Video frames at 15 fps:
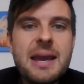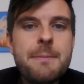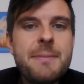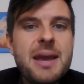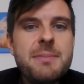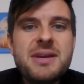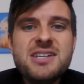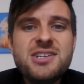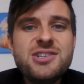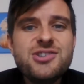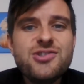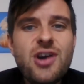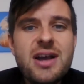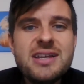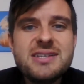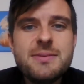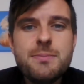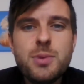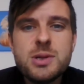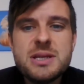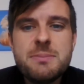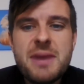Yeah, maybe just try some
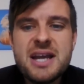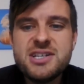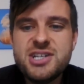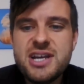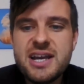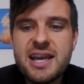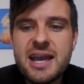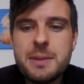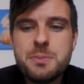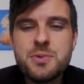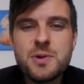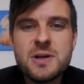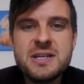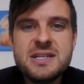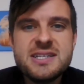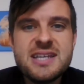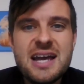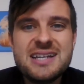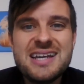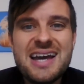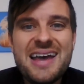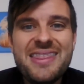body magic, April,
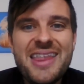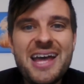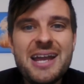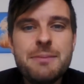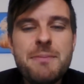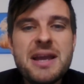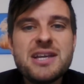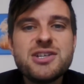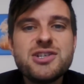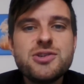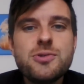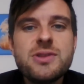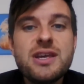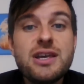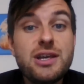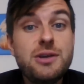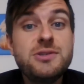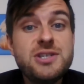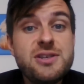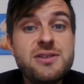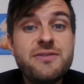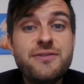instead, and then make sure that you
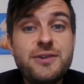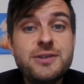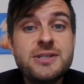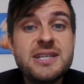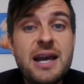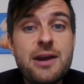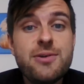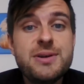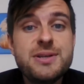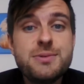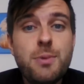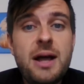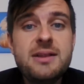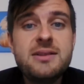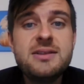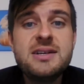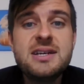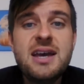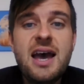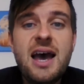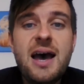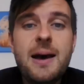do the food diary as well,
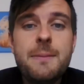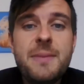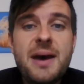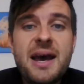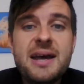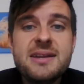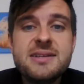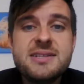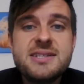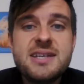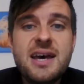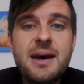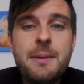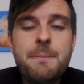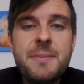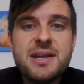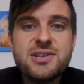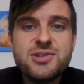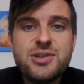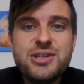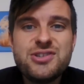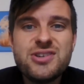and make
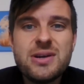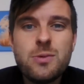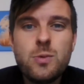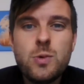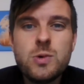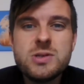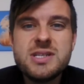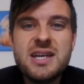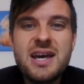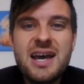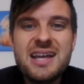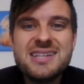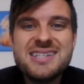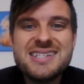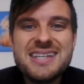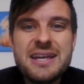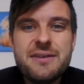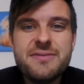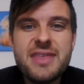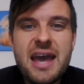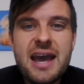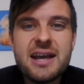sure you drink water and see
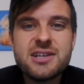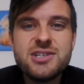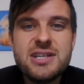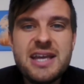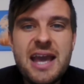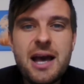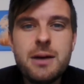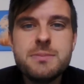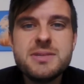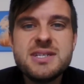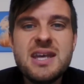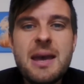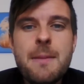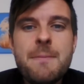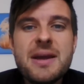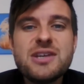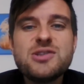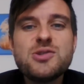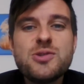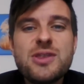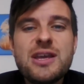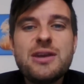if that actually helps. Make
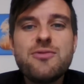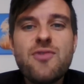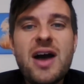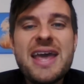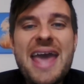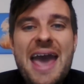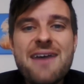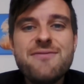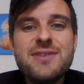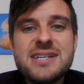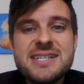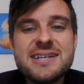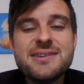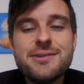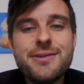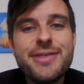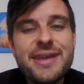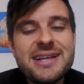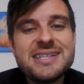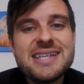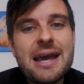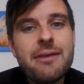sure that you write every single
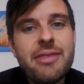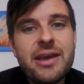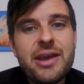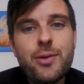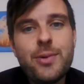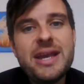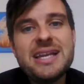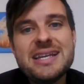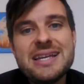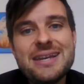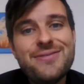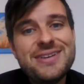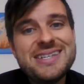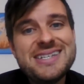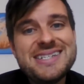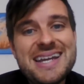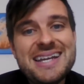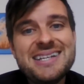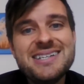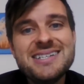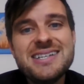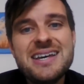thing down that you eat, and if it's
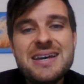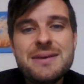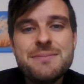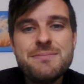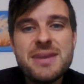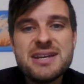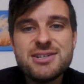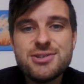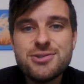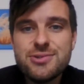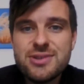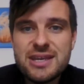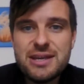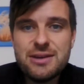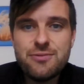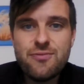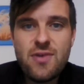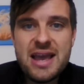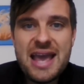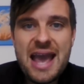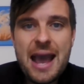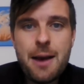sinned, make sure that you
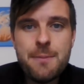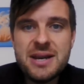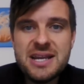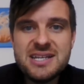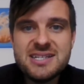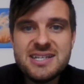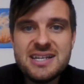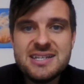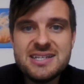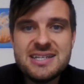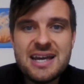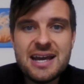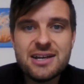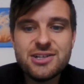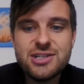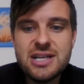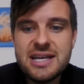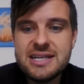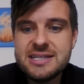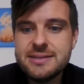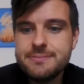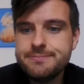write how many sins it
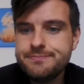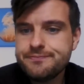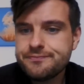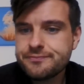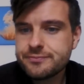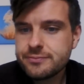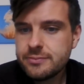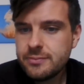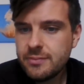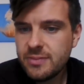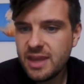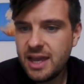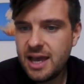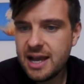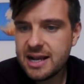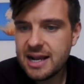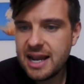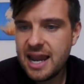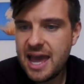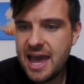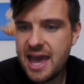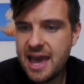actually is.
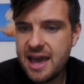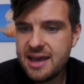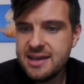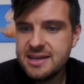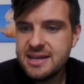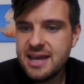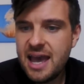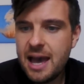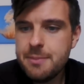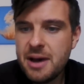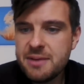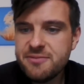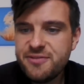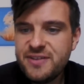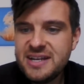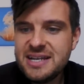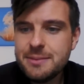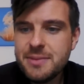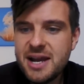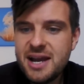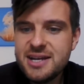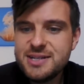Claire, I'm feeding
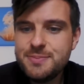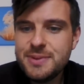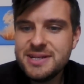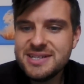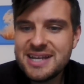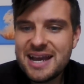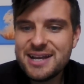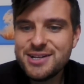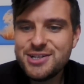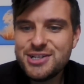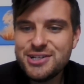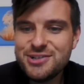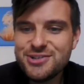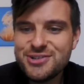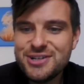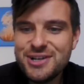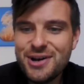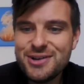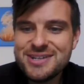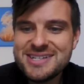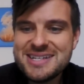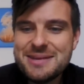my husband and children
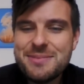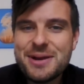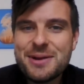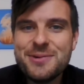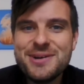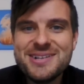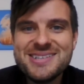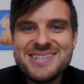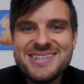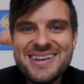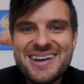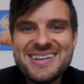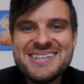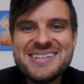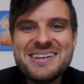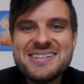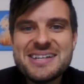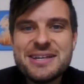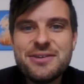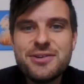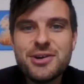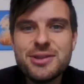on Slimming World. It sounds
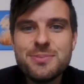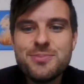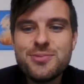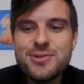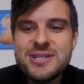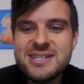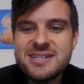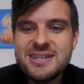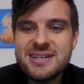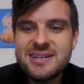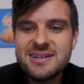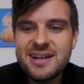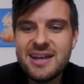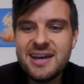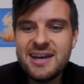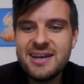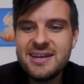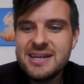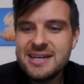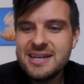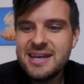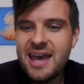like you got them prisoner, Claire.
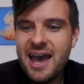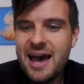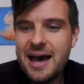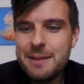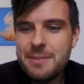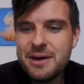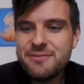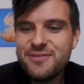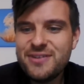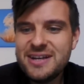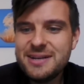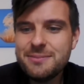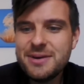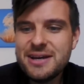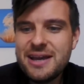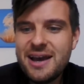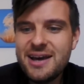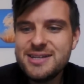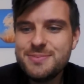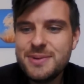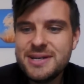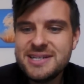I'm feeding my
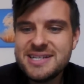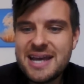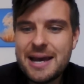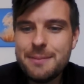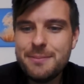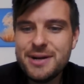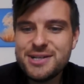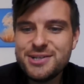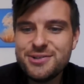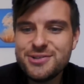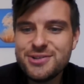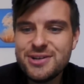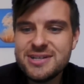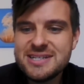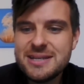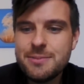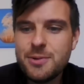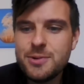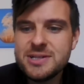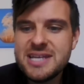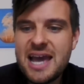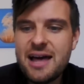husband and my children on
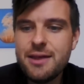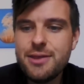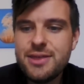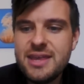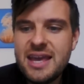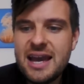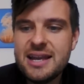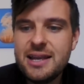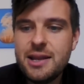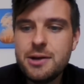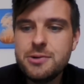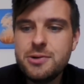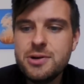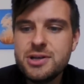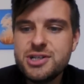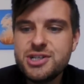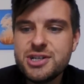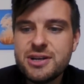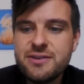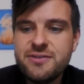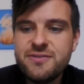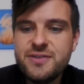Slimming World healthy and low
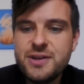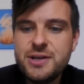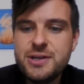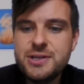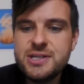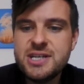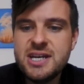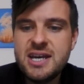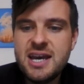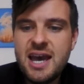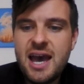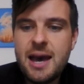sugar food.